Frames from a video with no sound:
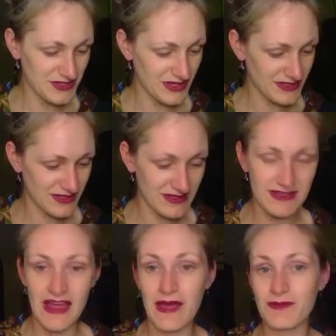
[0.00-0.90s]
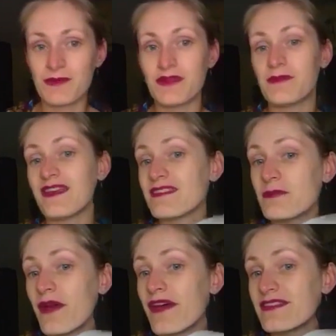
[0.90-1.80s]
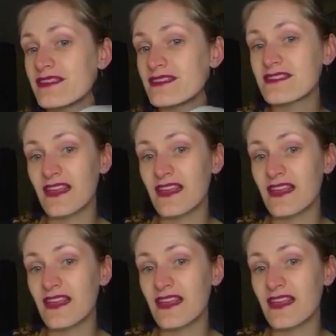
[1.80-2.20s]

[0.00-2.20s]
Jackson is an absolutely amazing person.